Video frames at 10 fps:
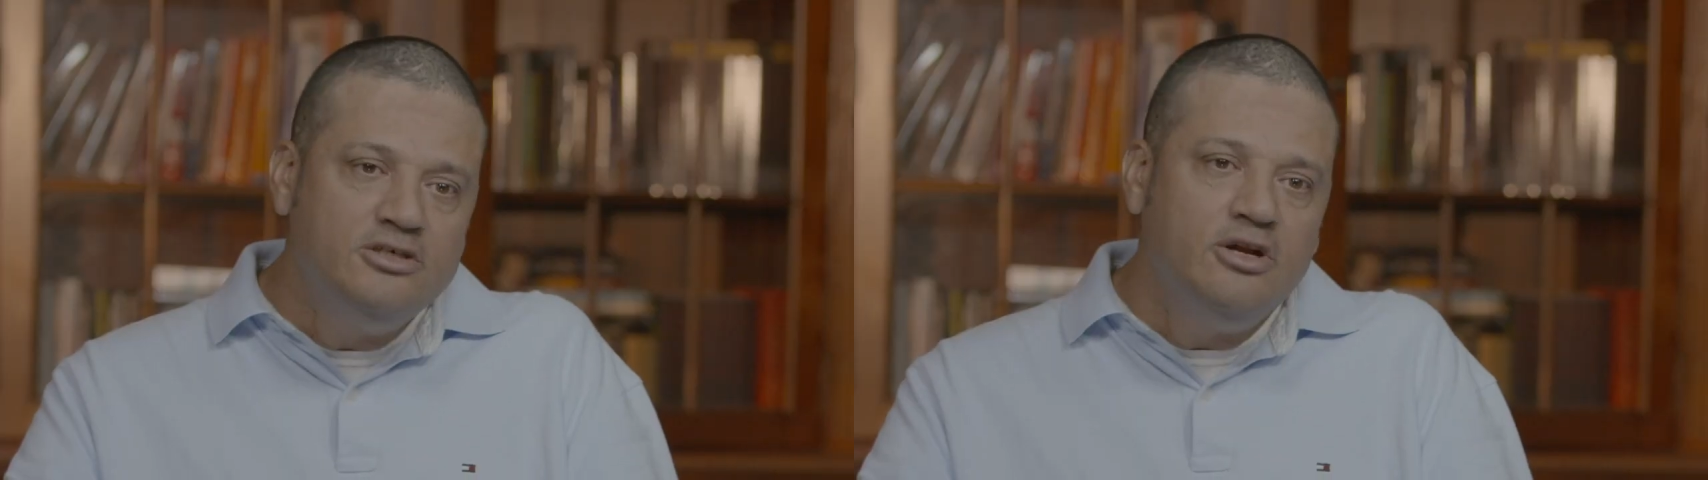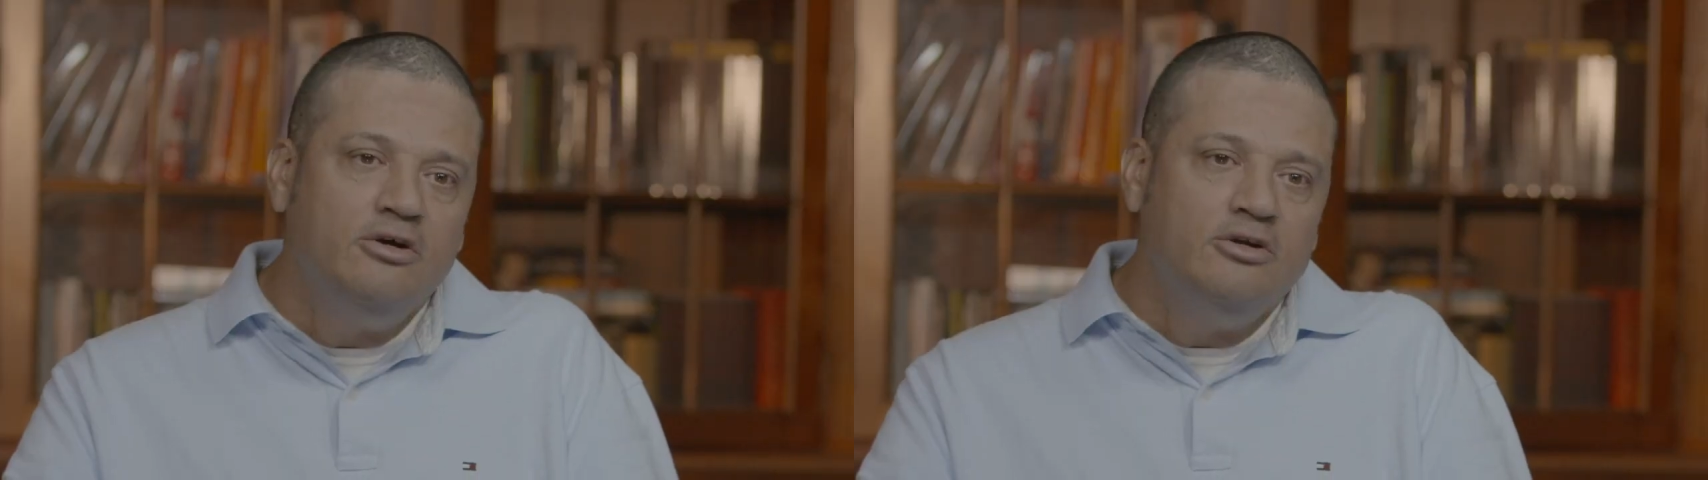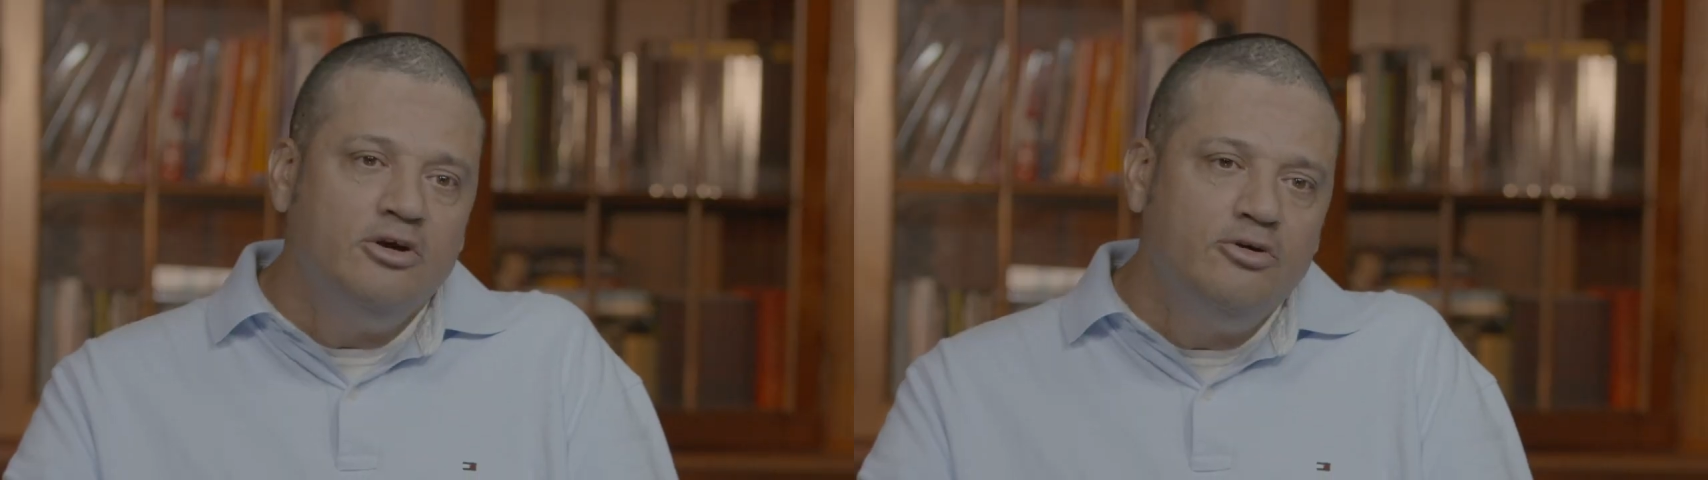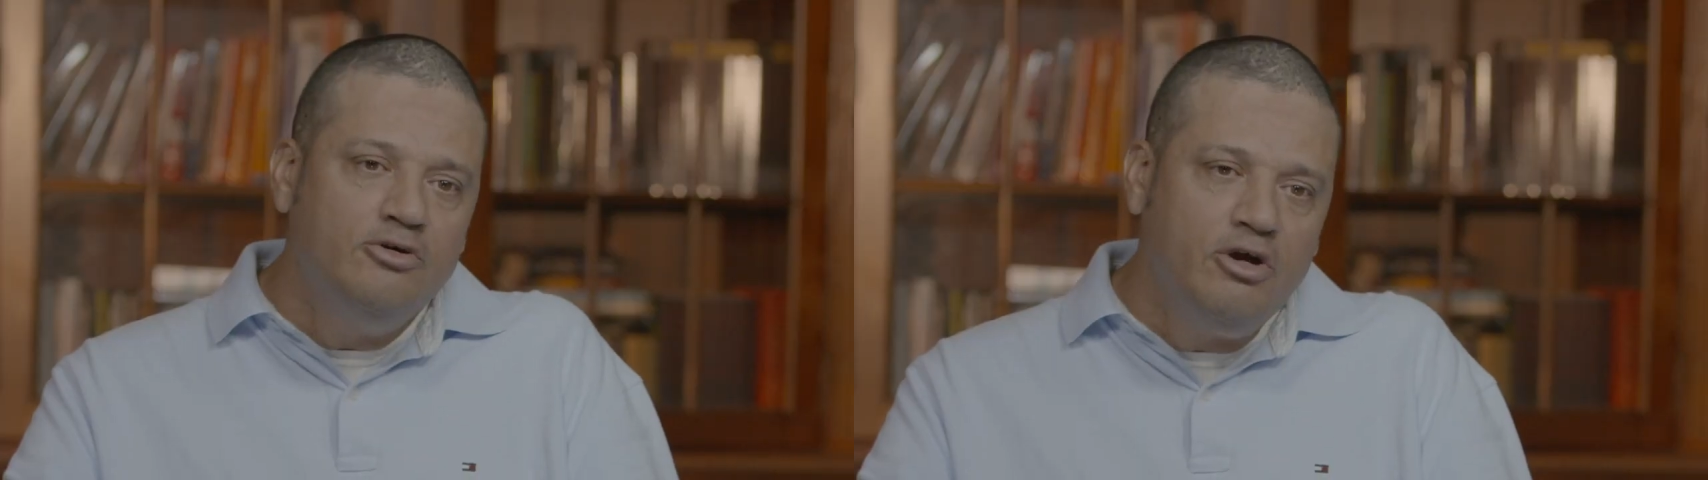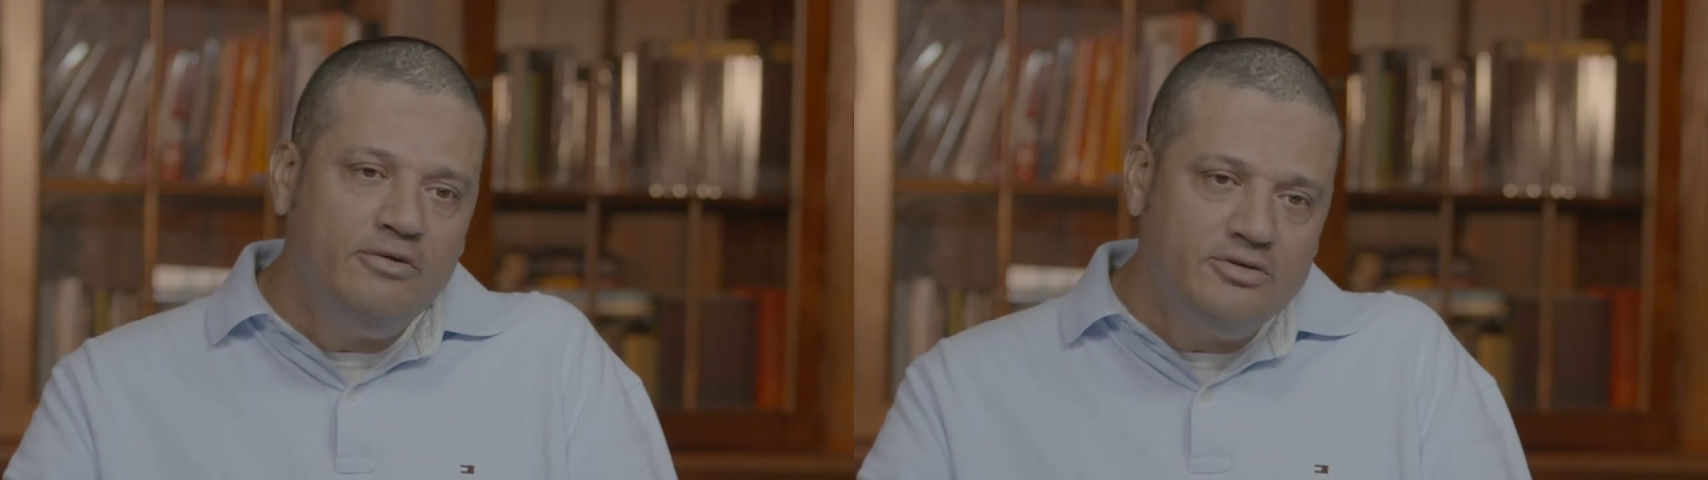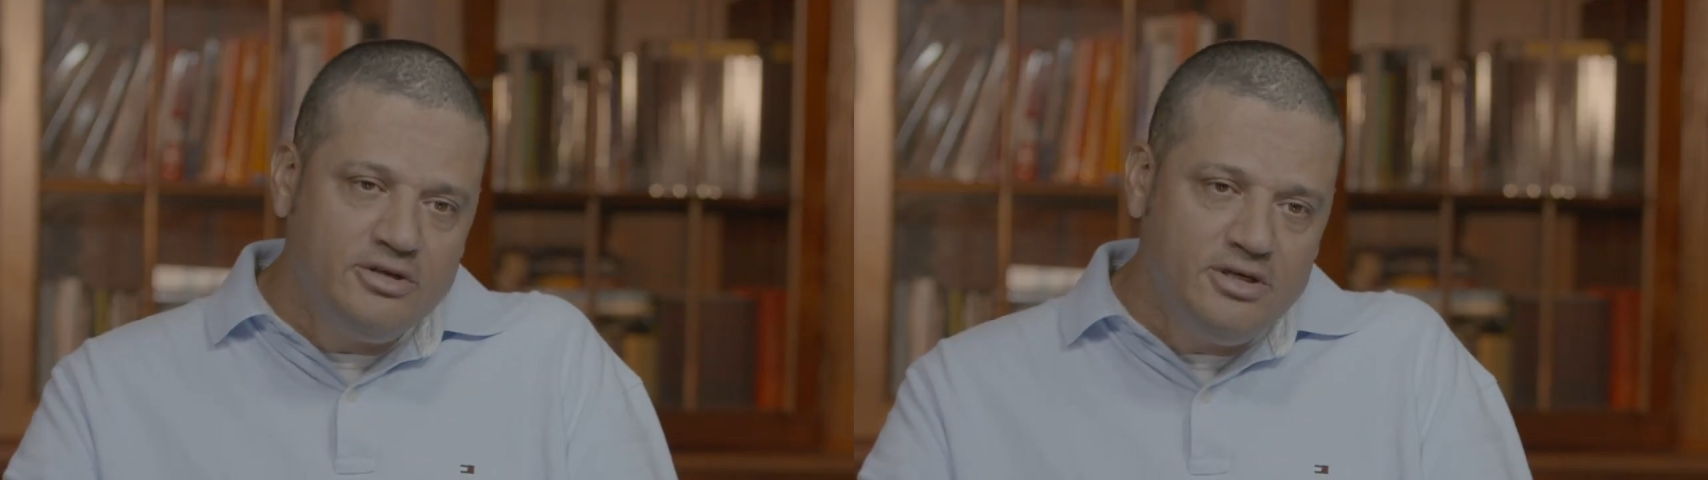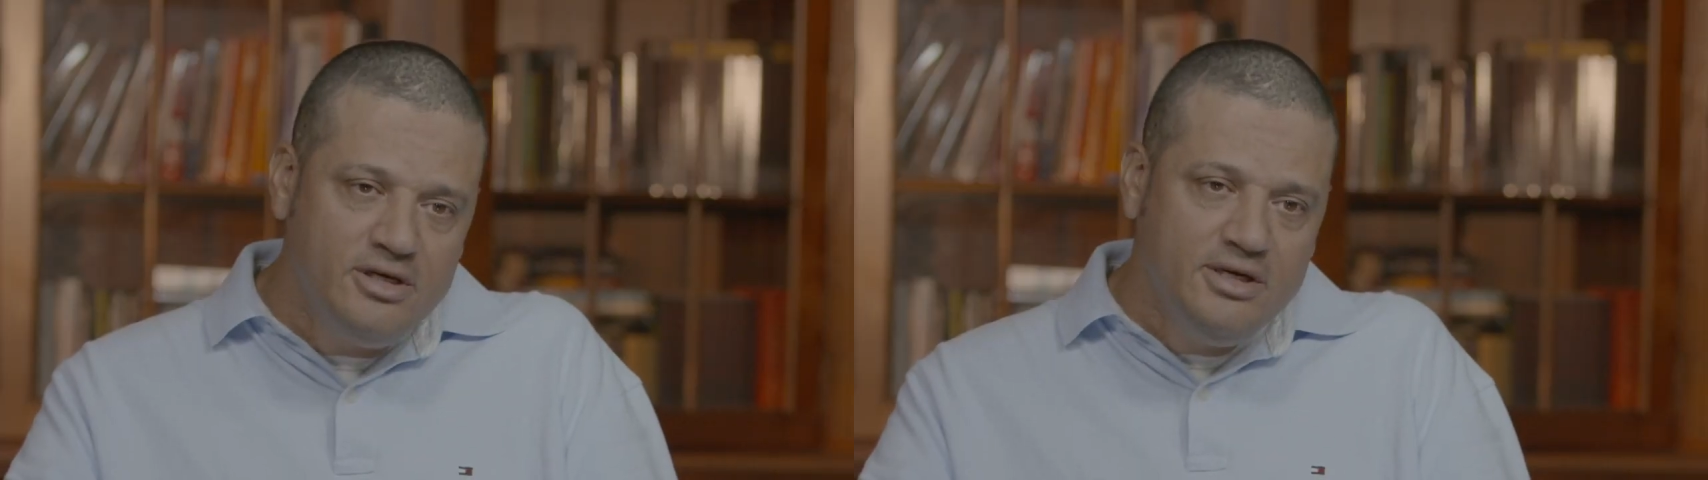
you know, a little nervous,